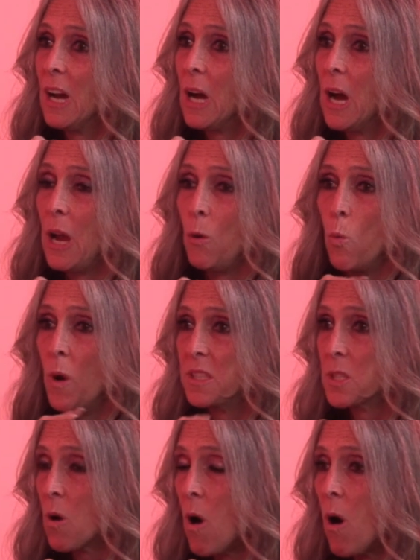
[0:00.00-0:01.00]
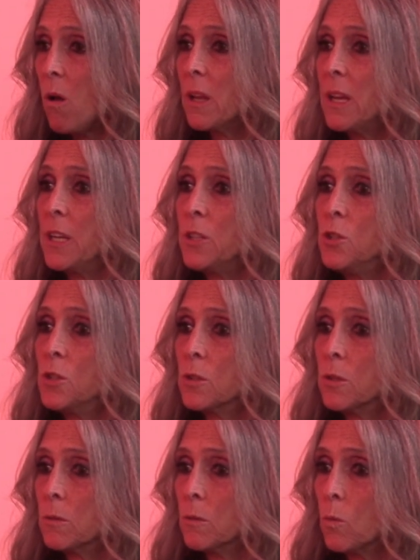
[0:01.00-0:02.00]
I went to
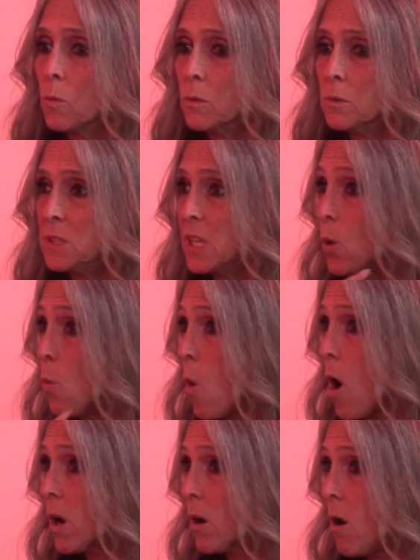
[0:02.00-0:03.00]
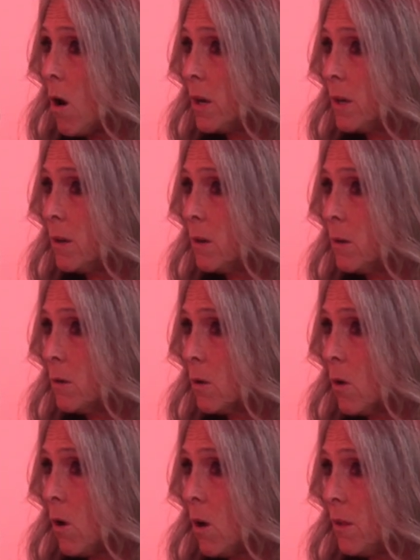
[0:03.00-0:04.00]
college, did a walk-on
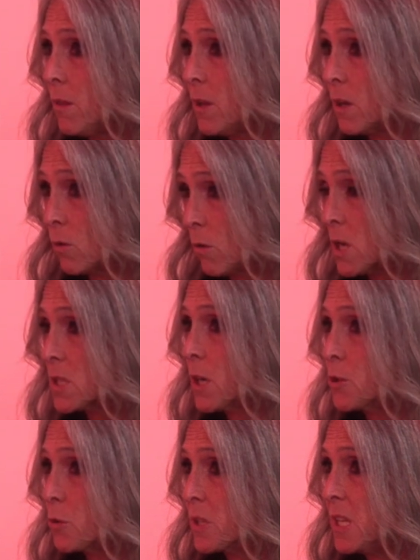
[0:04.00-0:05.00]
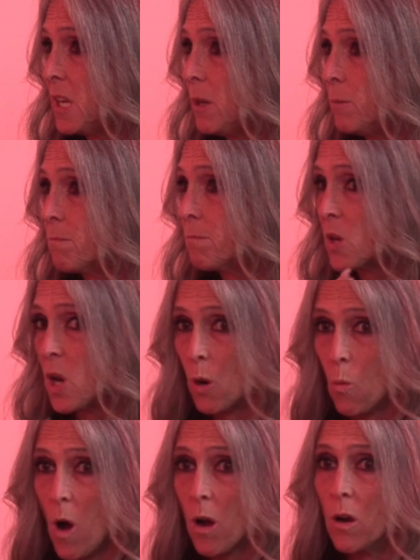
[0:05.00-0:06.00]
the cross-country team, got a
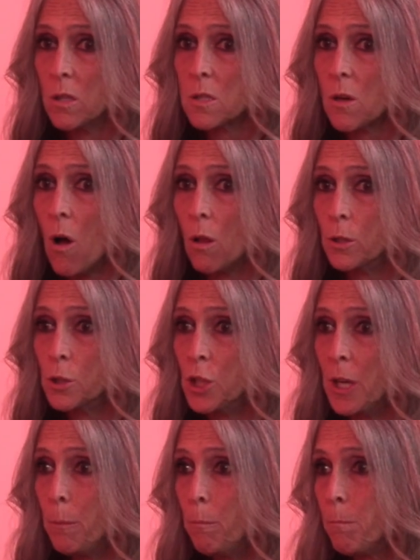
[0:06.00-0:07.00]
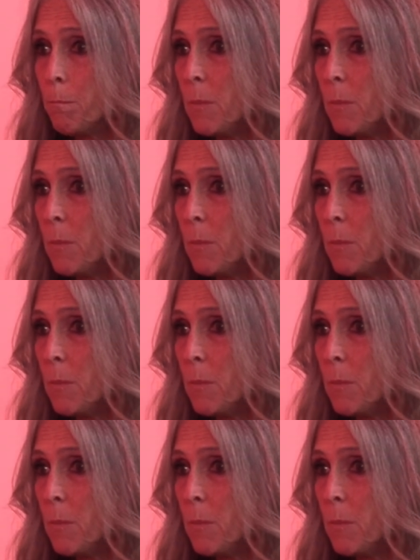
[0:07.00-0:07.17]
walk-on scholarship,